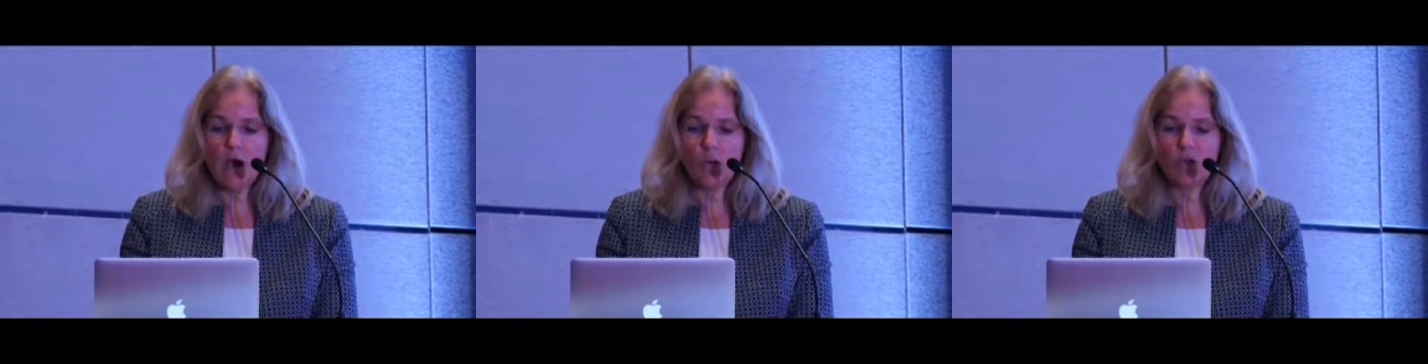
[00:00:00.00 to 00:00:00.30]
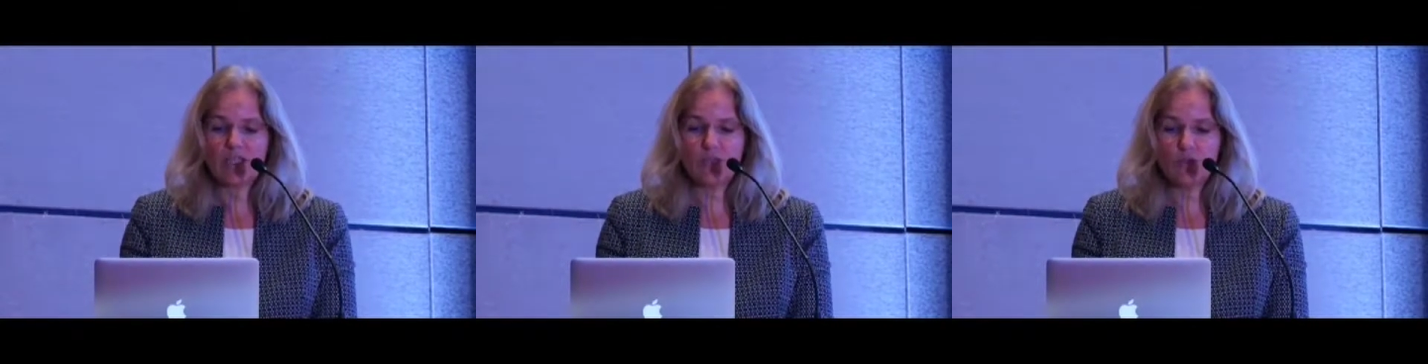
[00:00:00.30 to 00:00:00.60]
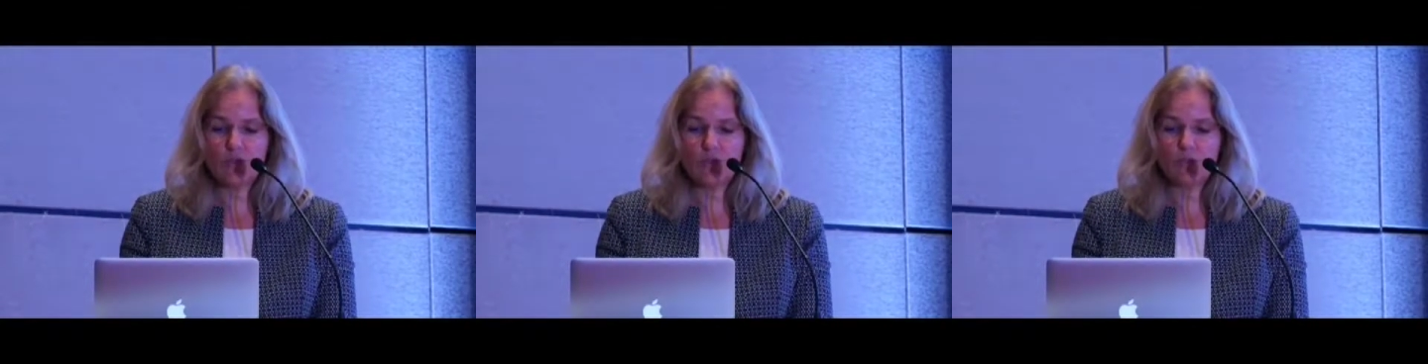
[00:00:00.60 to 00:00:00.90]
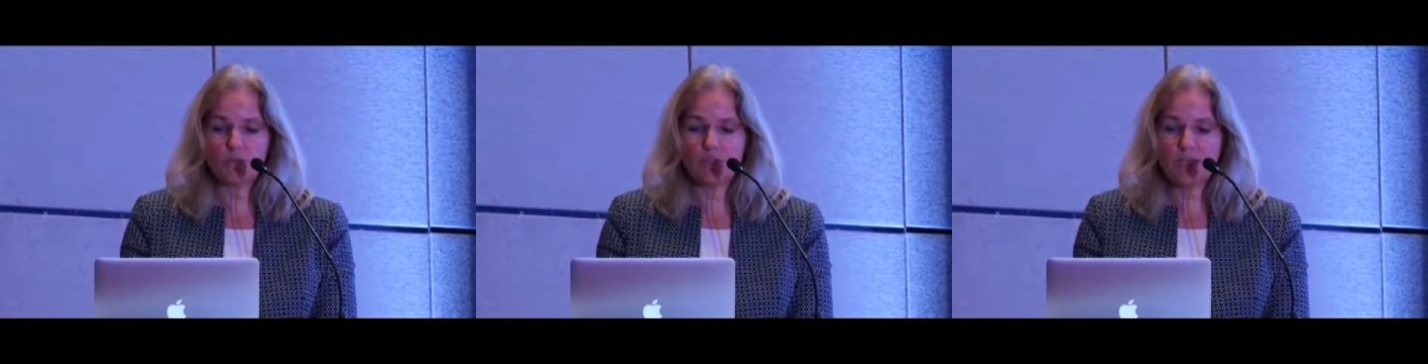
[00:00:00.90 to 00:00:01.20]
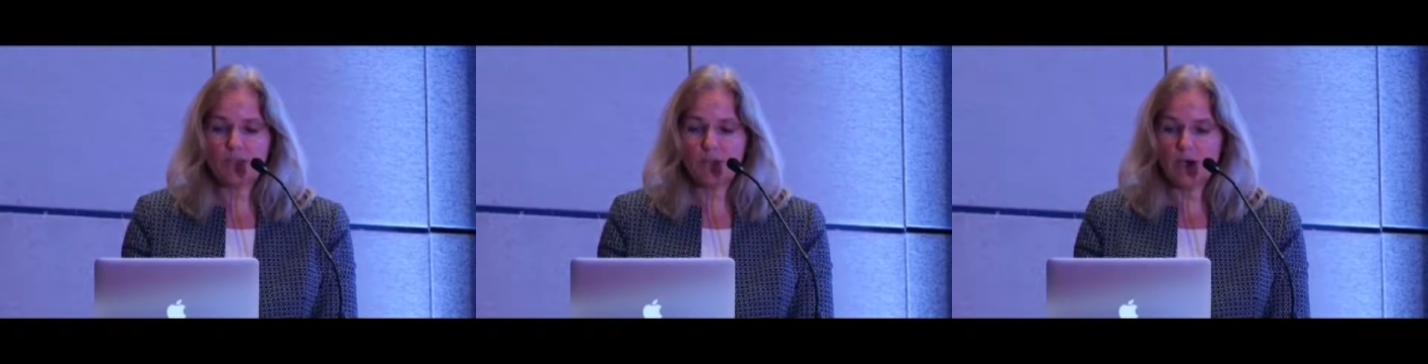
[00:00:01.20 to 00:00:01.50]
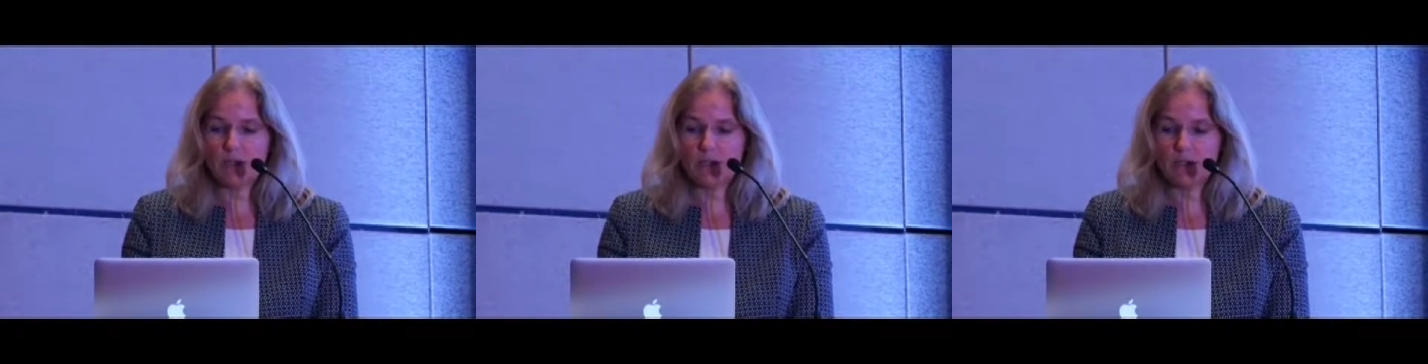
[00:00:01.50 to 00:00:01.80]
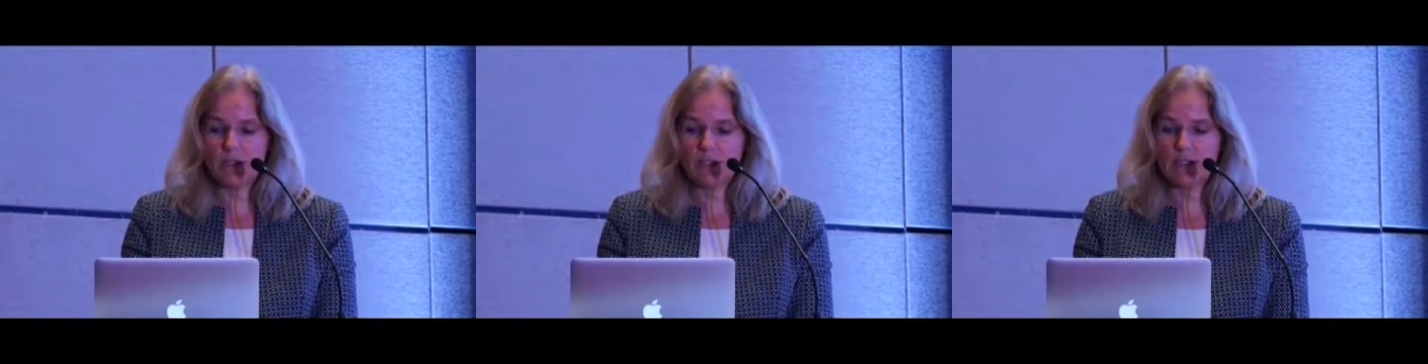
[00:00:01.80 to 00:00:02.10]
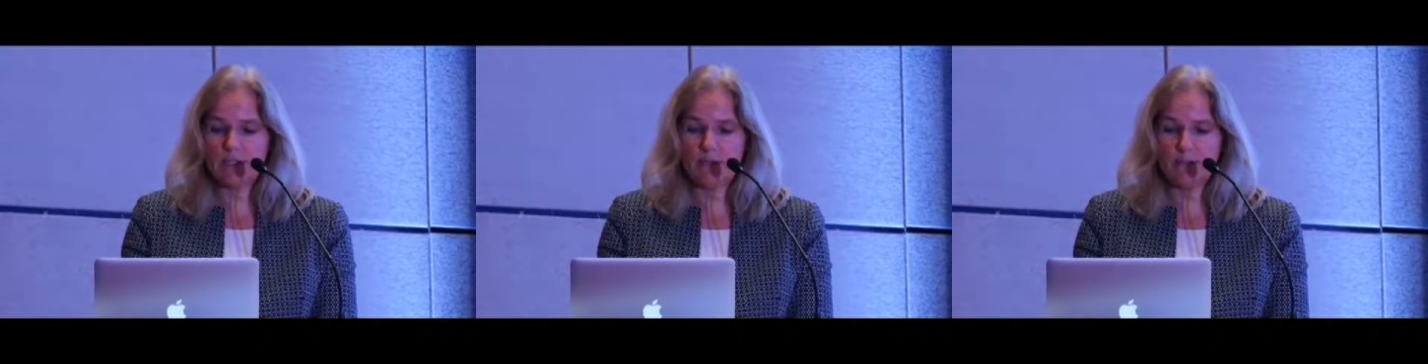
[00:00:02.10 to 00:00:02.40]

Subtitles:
What can we do to protect myocardial,